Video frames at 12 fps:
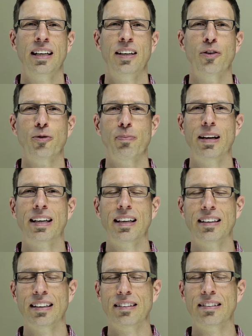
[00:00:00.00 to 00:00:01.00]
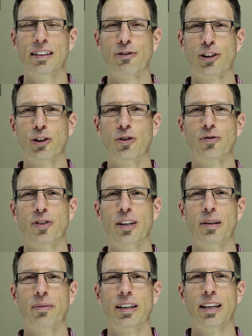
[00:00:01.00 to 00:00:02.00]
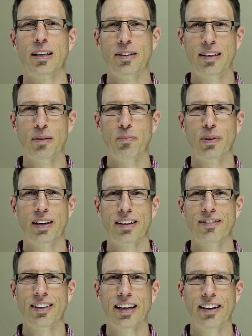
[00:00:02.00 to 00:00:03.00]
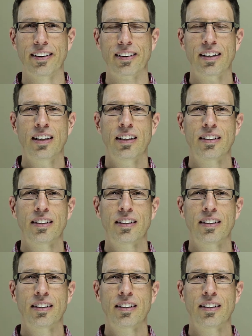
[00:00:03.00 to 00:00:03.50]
It was making it difficult for him to get a deep breath of air